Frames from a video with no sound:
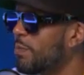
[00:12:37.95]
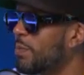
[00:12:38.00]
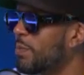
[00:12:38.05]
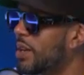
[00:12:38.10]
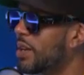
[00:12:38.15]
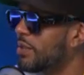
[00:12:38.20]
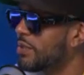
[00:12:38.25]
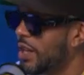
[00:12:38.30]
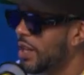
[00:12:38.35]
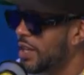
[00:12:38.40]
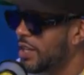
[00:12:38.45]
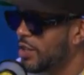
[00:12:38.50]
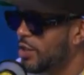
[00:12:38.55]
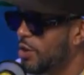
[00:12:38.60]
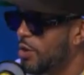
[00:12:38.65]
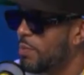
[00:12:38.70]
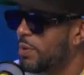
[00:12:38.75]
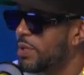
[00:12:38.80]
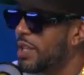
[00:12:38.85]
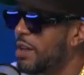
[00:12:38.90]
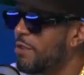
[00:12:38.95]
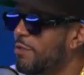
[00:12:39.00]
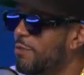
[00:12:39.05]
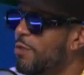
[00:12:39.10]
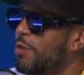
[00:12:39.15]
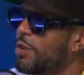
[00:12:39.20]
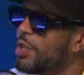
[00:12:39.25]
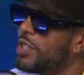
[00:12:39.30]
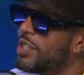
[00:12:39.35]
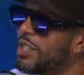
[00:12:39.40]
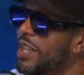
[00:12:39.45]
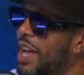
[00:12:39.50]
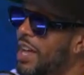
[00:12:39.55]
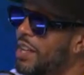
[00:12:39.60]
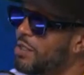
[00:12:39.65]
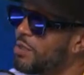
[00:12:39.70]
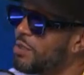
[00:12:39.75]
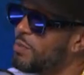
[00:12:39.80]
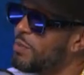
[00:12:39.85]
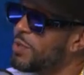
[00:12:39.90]
But I was like, "Yo, but that
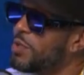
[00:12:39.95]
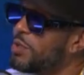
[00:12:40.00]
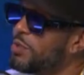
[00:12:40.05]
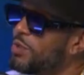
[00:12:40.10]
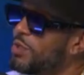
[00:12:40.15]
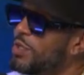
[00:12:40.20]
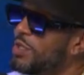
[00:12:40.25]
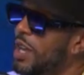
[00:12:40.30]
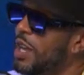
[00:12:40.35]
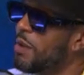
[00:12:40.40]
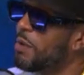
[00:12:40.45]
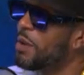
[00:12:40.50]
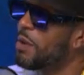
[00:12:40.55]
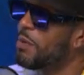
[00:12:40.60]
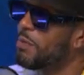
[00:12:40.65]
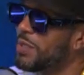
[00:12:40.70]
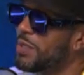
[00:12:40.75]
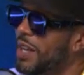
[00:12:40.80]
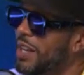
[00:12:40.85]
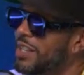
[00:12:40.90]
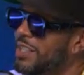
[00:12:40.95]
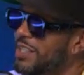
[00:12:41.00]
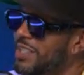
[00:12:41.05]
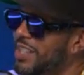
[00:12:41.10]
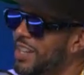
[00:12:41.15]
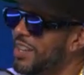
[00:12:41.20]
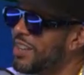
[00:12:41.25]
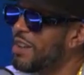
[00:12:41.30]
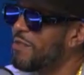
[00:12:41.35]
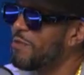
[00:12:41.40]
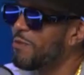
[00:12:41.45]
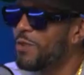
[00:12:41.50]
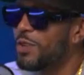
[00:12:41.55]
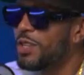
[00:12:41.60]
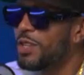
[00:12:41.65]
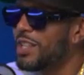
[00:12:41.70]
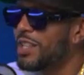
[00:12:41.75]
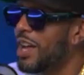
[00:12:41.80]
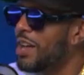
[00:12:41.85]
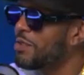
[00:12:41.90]
40,000 when you come time to sell, that
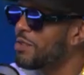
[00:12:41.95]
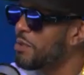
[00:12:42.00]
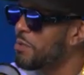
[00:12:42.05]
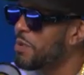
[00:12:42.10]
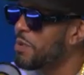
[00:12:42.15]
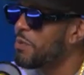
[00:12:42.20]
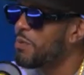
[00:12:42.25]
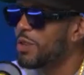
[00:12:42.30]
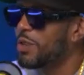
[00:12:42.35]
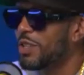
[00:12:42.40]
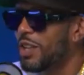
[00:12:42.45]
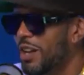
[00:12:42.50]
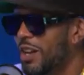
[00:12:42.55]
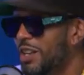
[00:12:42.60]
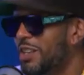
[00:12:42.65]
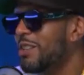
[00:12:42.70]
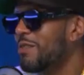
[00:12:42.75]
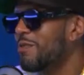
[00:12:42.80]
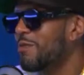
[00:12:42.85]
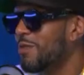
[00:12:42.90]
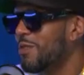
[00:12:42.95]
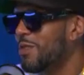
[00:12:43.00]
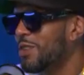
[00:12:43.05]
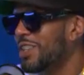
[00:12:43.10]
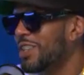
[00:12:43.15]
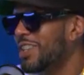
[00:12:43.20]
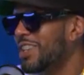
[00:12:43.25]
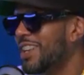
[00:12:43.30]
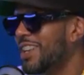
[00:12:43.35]
40,000 gonna be worth 140."